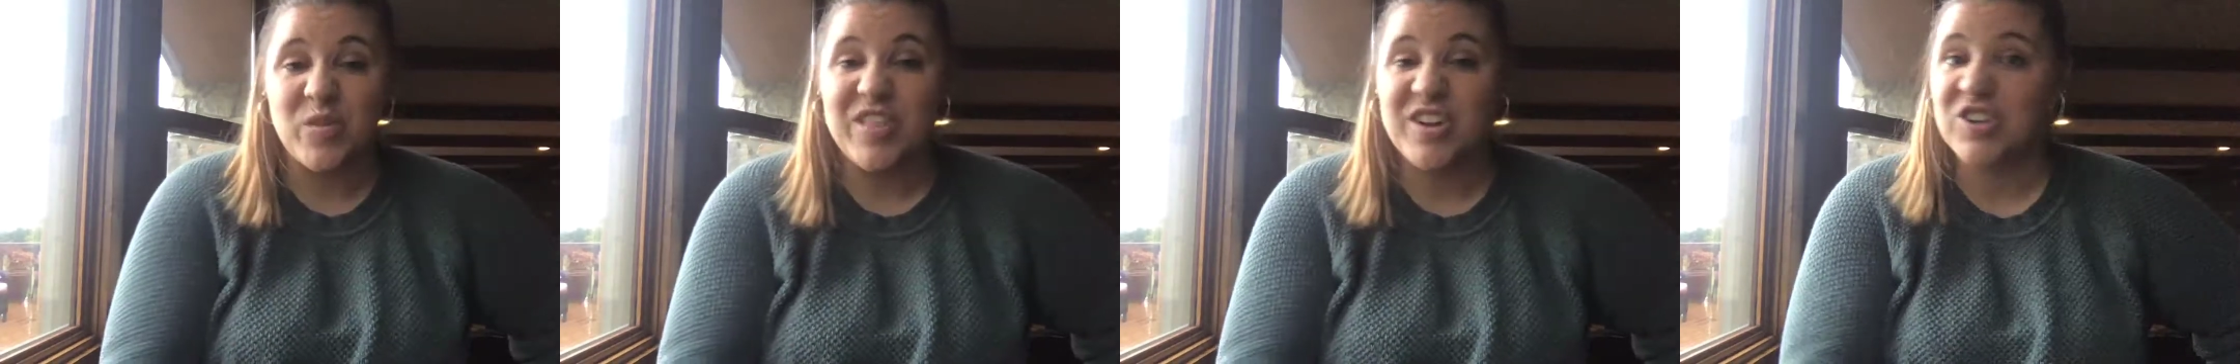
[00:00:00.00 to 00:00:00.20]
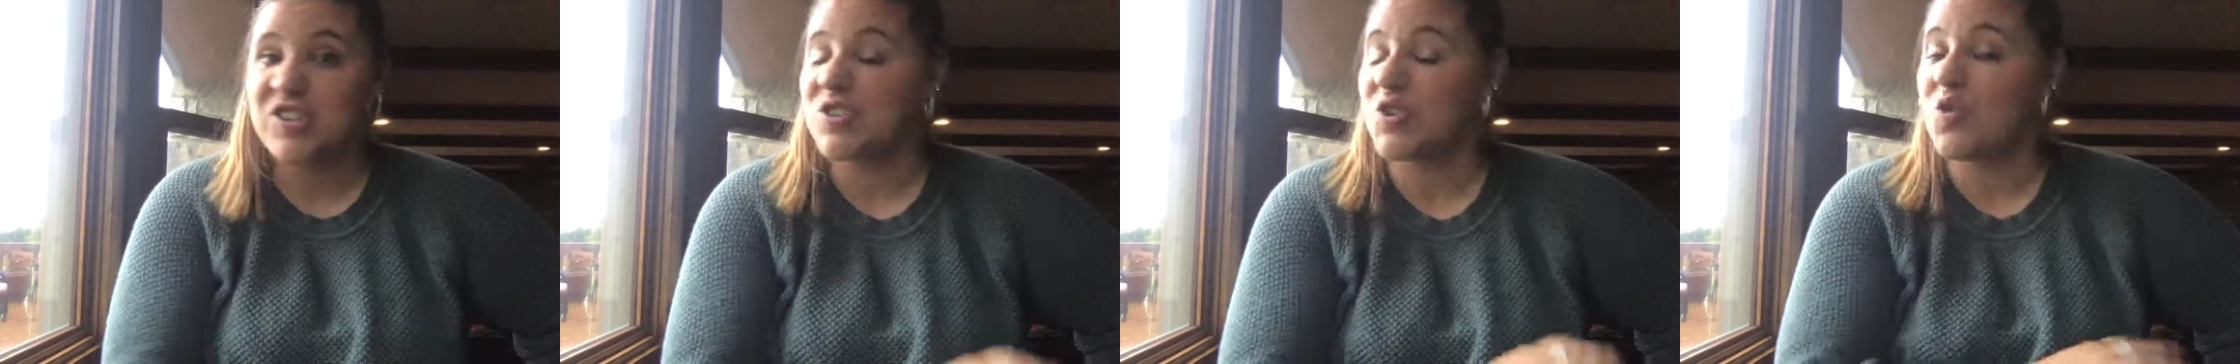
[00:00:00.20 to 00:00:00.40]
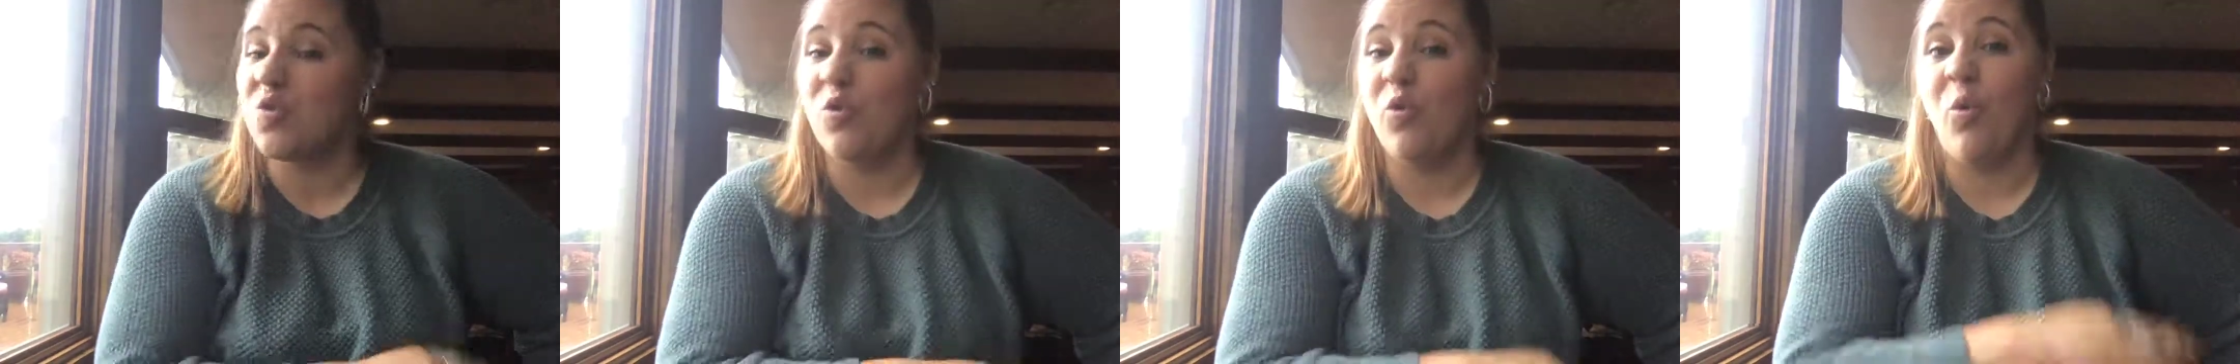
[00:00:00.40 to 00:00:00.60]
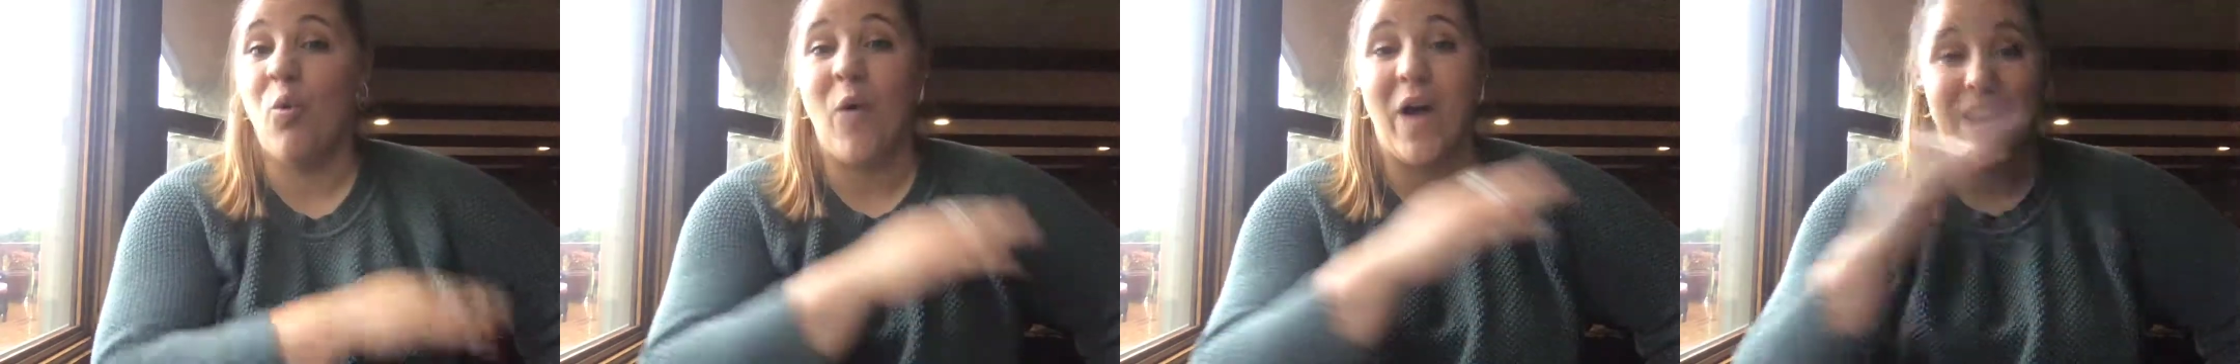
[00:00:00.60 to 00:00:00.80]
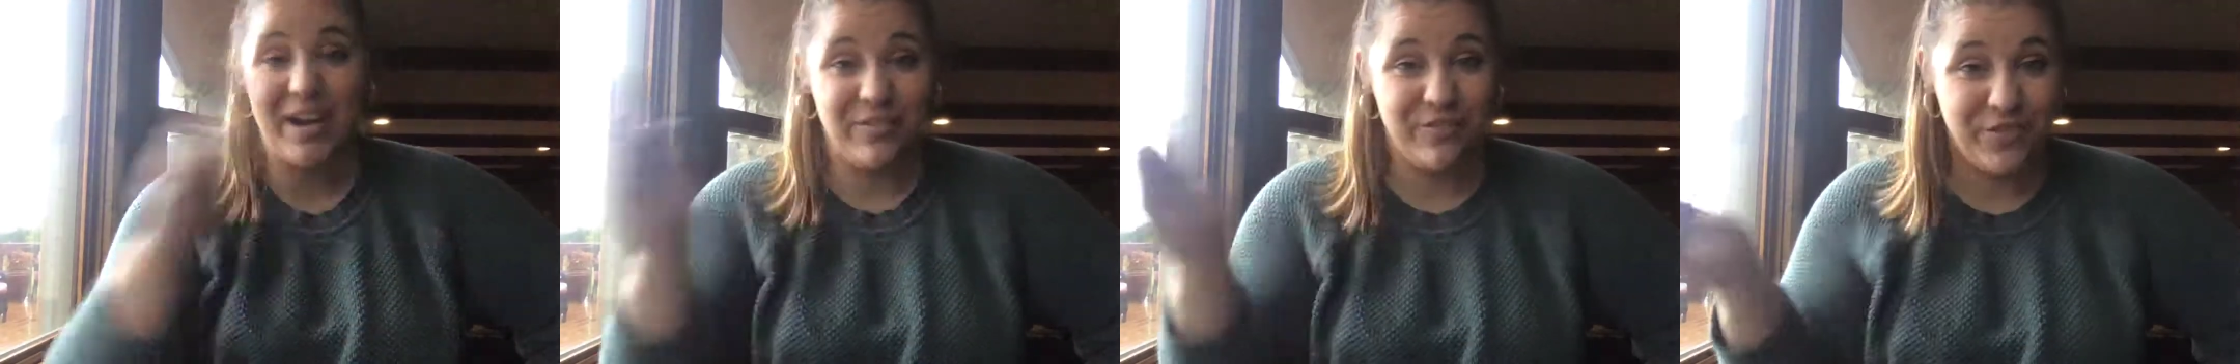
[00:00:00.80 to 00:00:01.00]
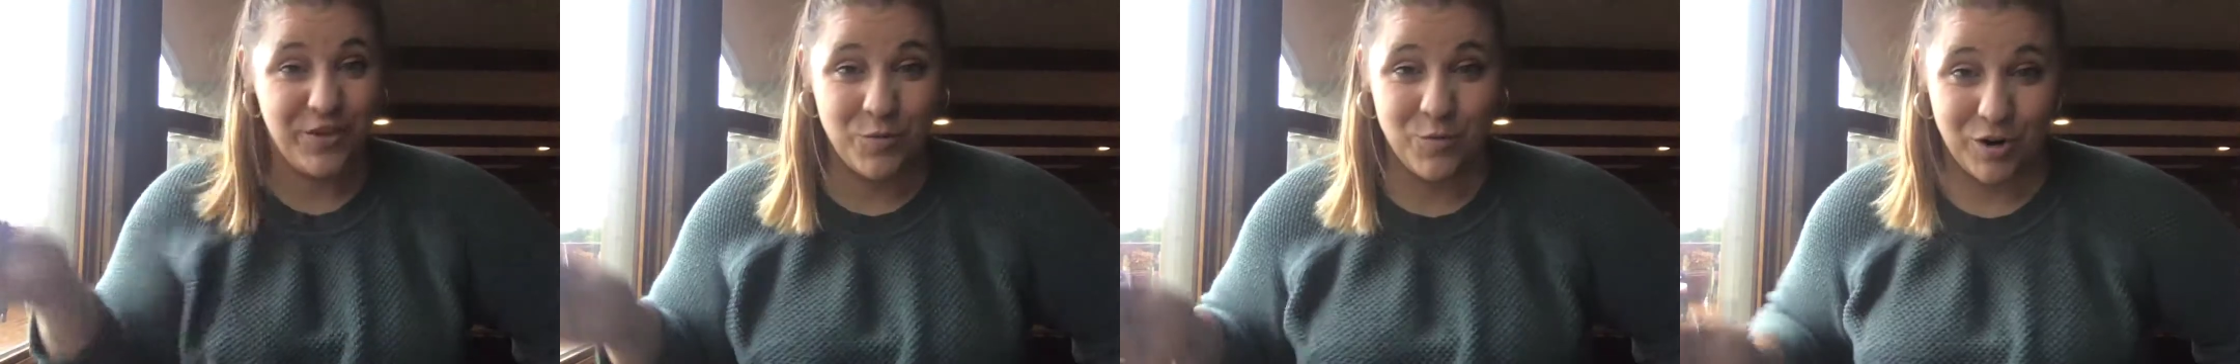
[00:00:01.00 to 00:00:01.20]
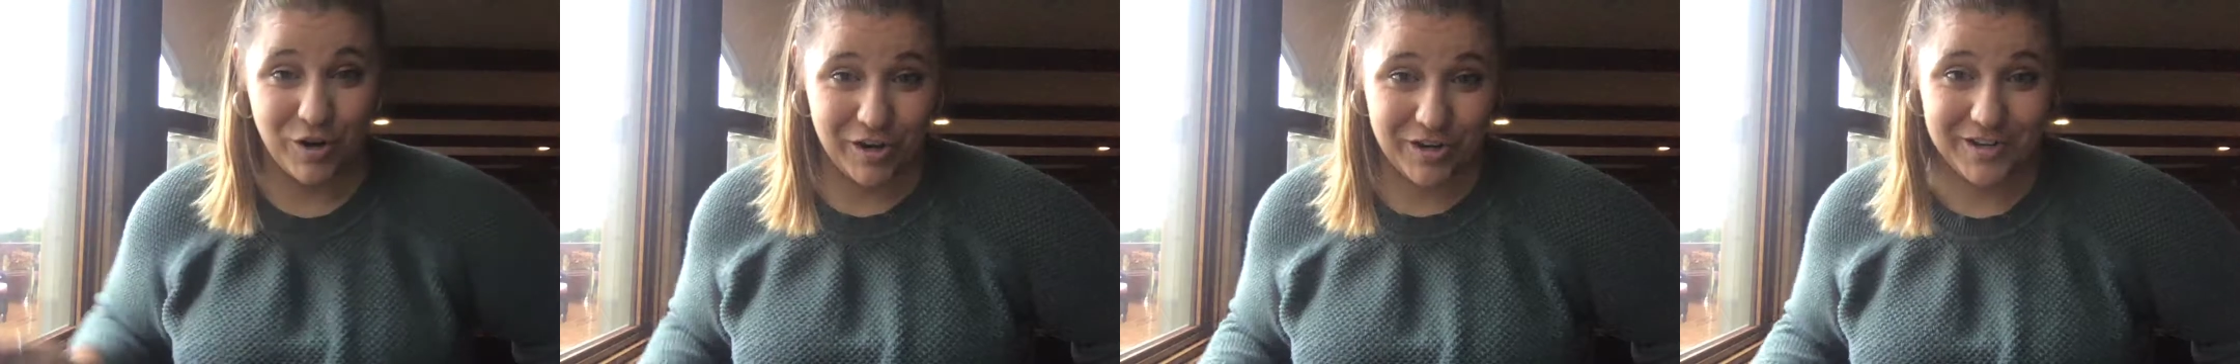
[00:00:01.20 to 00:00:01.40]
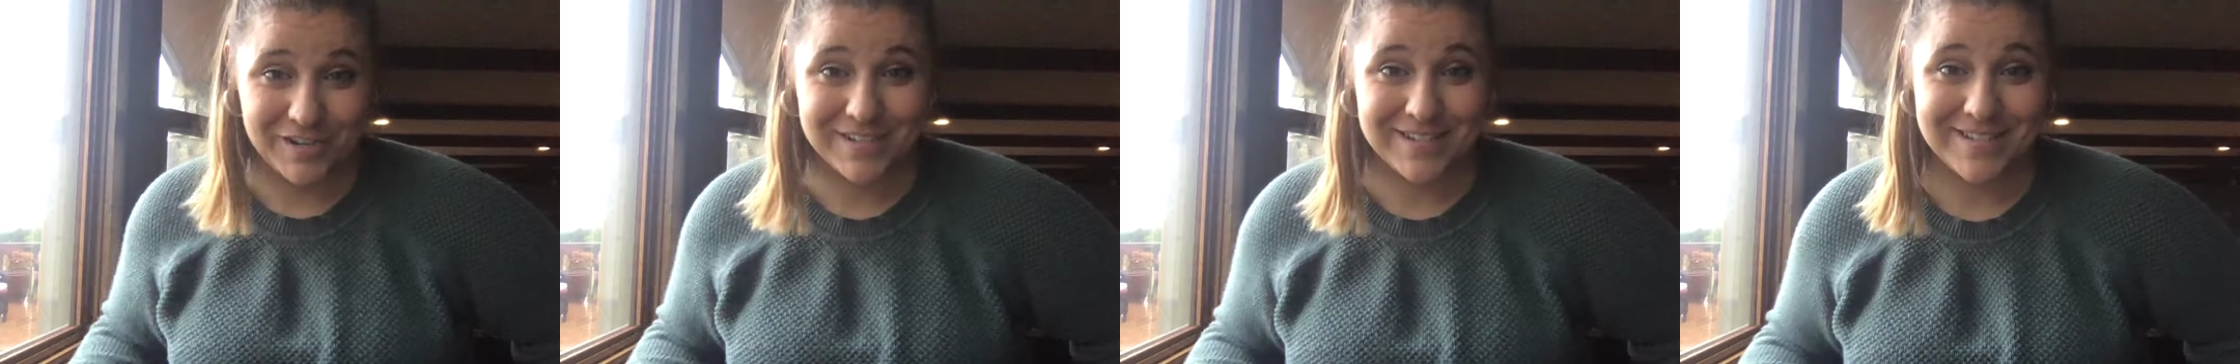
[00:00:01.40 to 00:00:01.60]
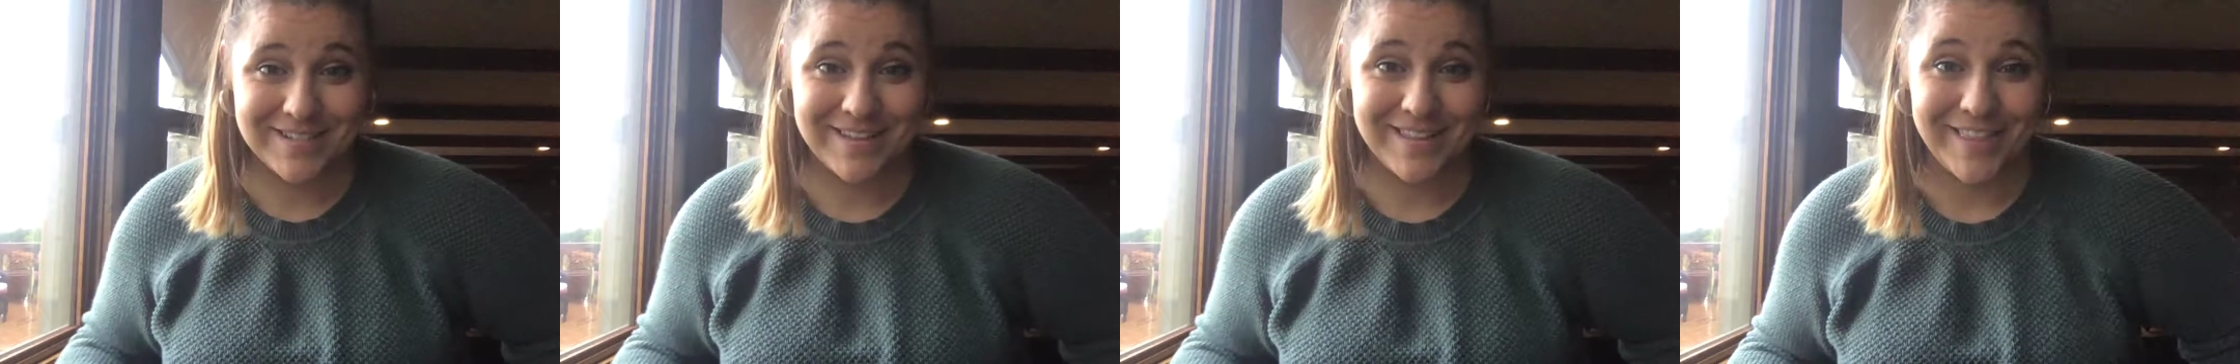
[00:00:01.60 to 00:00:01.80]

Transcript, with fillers: There's quite a few arcs